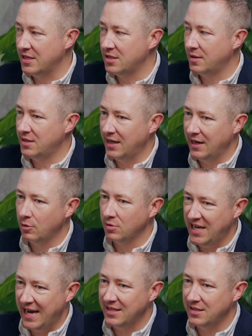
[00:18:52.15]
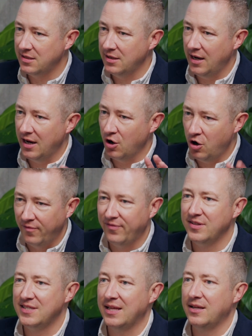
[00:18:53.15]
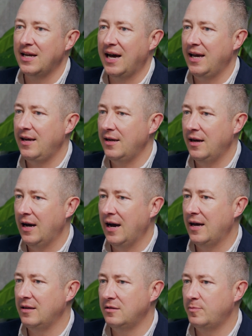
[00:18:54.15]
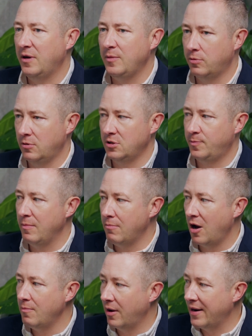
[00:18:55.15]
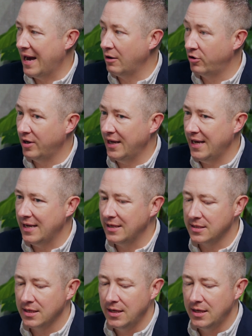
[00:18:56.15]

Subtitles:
So I did a little test at a conference the other day, and people were just a bit mind blown how good it is.